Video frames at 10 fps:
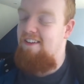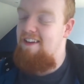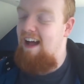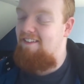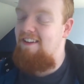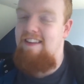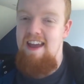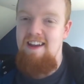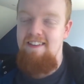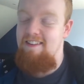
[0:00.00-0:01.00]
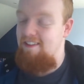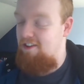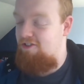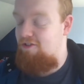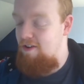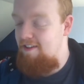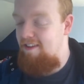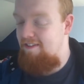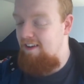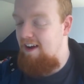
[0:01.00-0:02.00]
they actually taking this in the streets
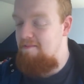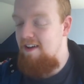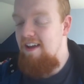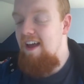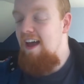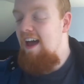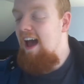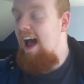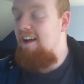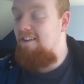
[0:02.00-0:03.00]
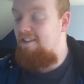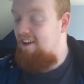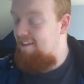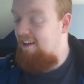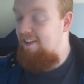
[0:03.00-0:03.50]
this time? And it turns out